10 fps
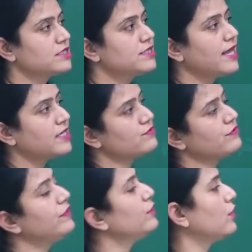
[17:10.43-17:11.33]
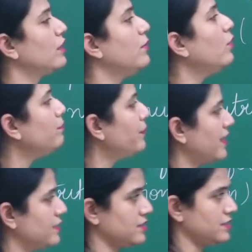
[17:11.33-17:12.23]
Next, we will talk about
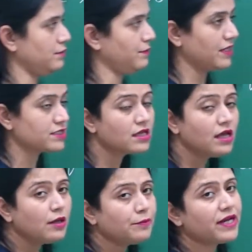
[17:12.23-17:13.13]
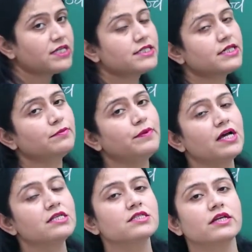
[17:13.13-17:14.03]
parasitic plants. Parasitic
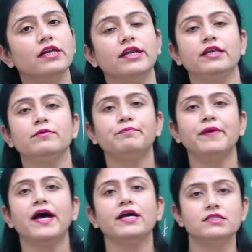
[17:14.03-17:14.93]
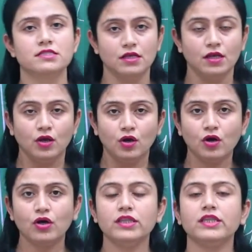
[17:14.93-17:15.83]
plants generally depends
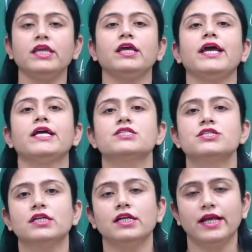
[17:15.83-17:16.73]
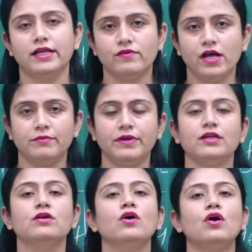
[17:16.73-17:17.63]
on the external
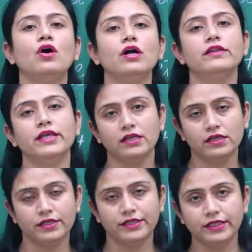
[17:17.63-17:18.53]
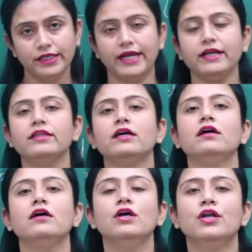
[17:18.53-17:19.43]
environment, or they get
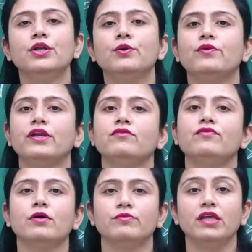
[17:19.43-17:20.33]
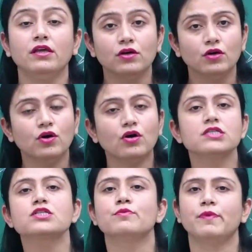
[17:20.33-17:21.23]
the nutrient from the
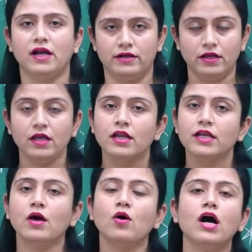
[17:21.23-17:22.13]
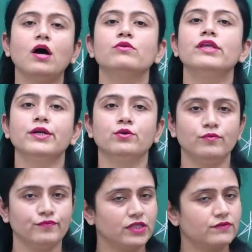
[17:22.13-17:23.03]
host plant. Now, how they
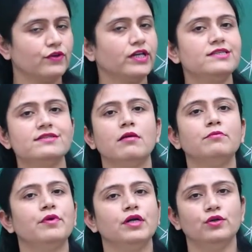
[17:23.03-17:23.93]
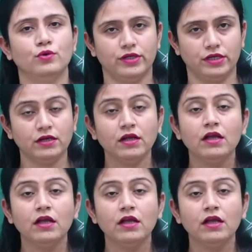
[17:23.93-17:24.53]
do? For example, dodder.